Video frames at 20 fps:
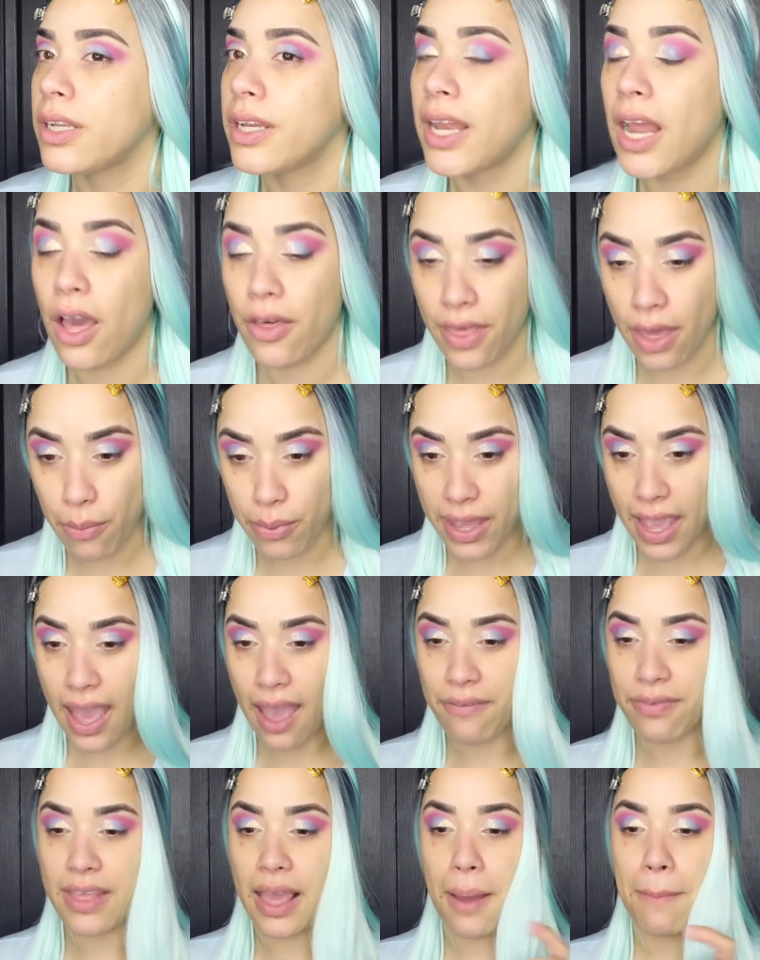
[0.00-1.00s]
now that we
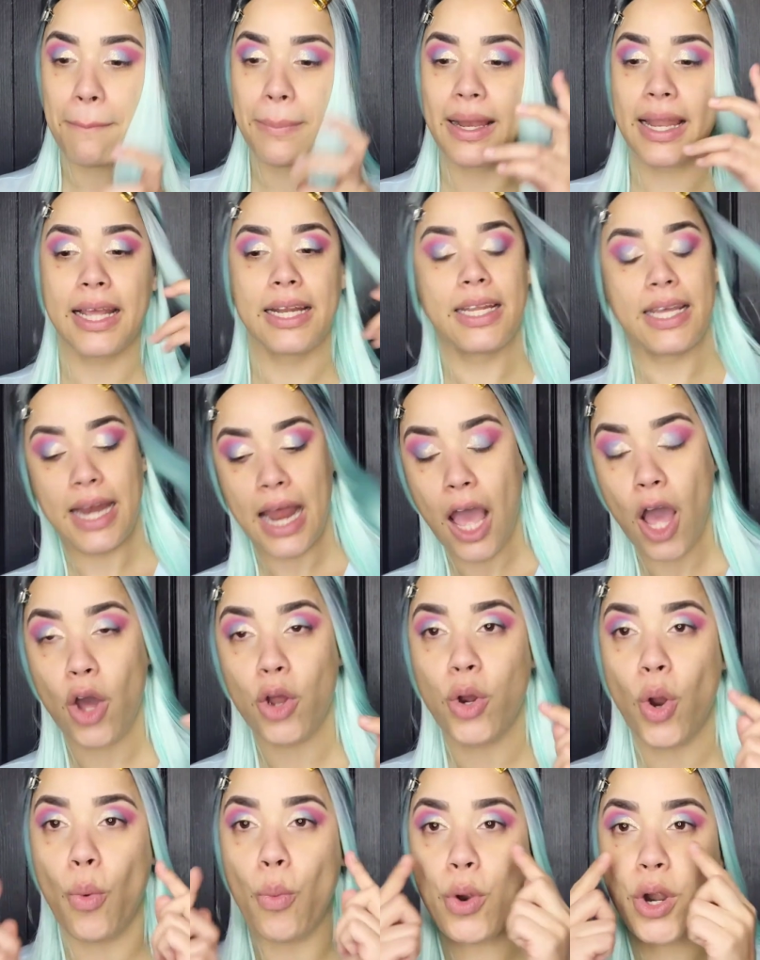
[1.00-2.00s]
have that blended
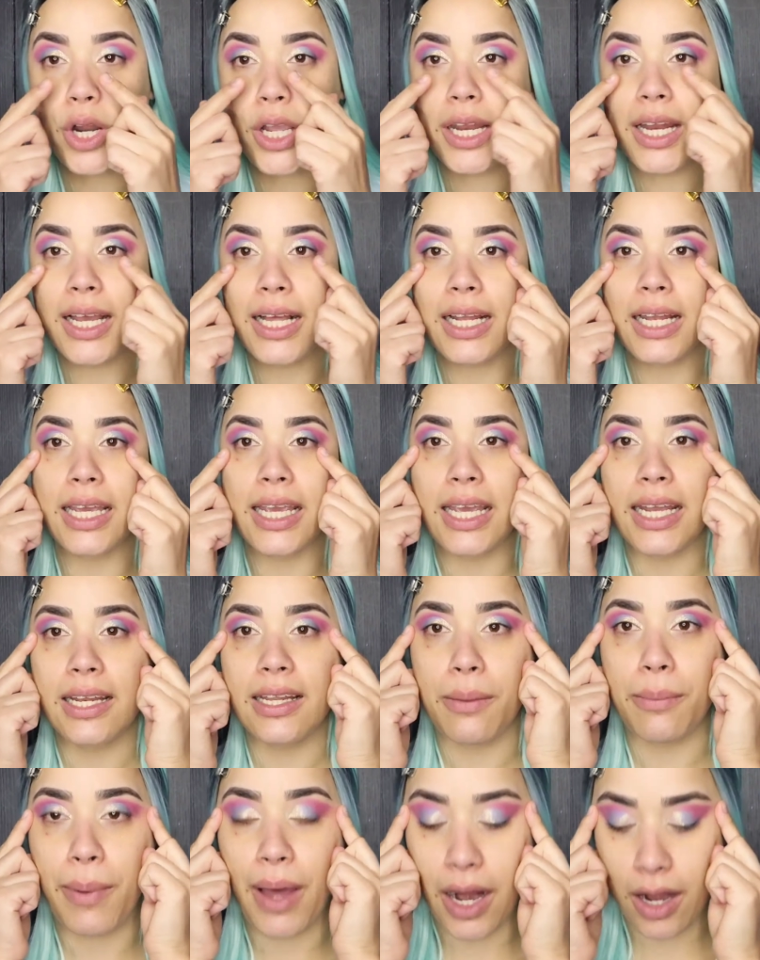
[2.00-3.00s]
out, we're gonna clean
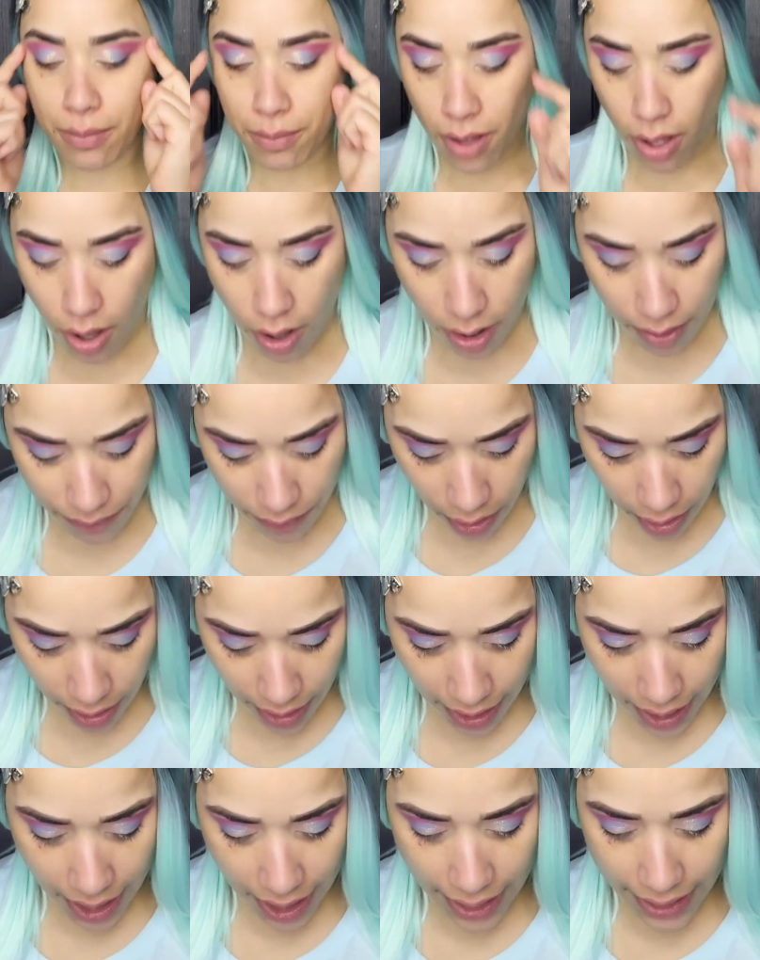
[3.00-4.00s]
the bottom of
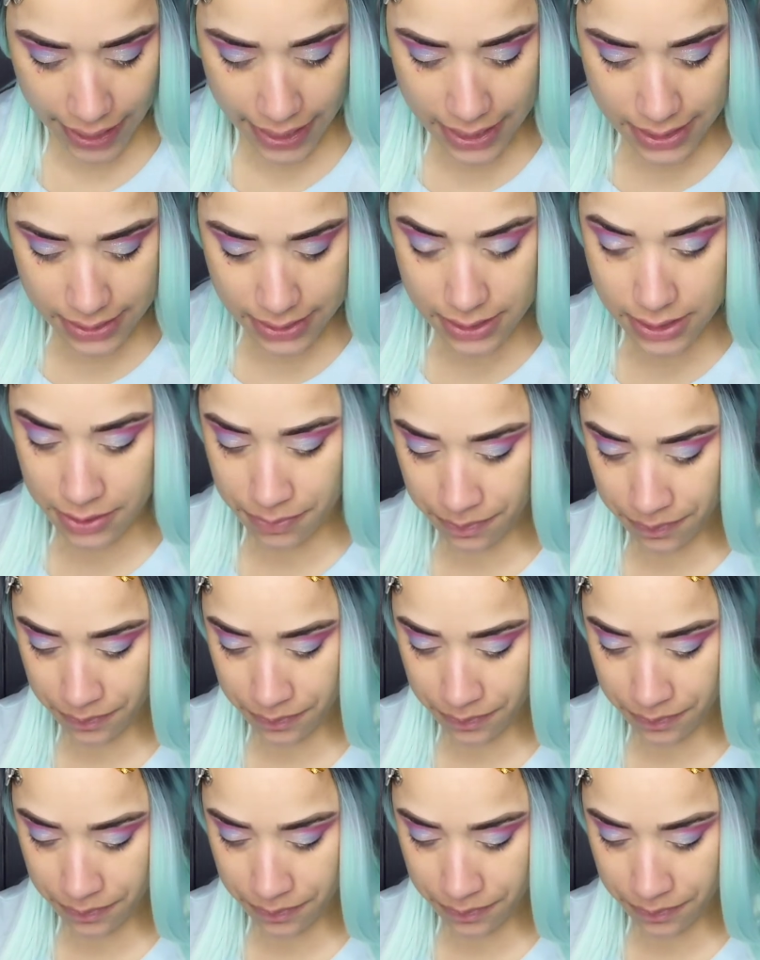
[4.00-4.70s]
our eyes